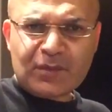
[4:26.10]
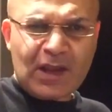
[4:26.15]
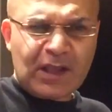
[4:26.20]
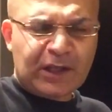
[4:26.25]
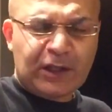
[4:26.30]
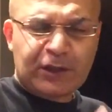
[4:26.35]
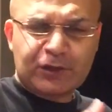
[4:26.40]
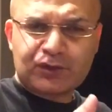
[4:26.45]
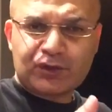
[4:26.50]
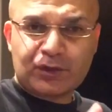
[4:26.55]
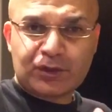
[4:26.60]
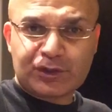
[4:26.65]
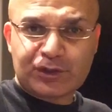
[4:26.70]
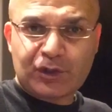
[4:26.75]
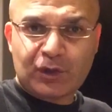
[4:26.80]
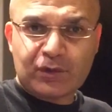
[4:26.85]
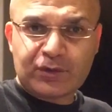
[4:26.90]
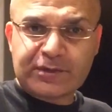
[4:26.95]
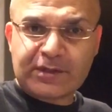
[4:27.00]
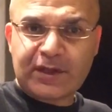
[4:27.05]
cultural
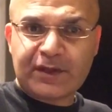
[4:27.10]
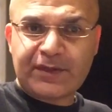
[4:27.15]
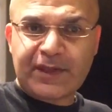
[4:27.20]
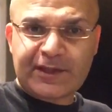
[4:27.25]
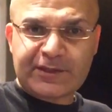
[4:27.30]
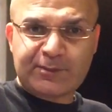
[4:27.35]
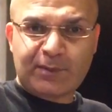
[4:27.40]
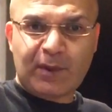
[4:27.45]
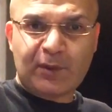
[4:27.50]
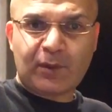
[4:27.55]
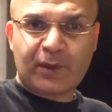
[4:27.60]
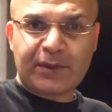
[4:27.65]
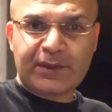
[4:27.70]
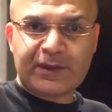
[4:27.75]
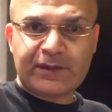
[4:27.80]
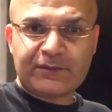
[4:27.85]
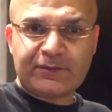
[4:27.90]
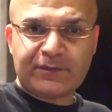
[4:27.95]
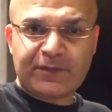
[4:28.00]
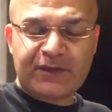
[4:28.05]
shows there. That's probably why
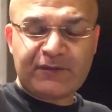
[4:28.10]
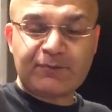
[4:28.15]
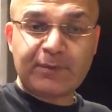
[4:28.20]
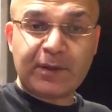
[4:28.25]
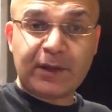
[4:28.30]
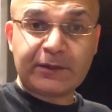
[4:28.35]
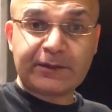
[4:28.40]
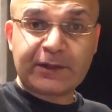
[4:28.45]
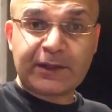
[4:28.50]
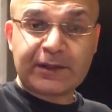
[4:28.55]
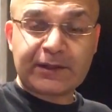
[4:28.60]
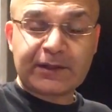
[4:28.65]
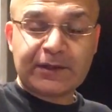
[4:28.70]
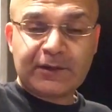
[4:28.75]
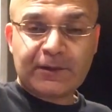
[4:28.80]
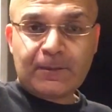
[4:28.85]
they built it.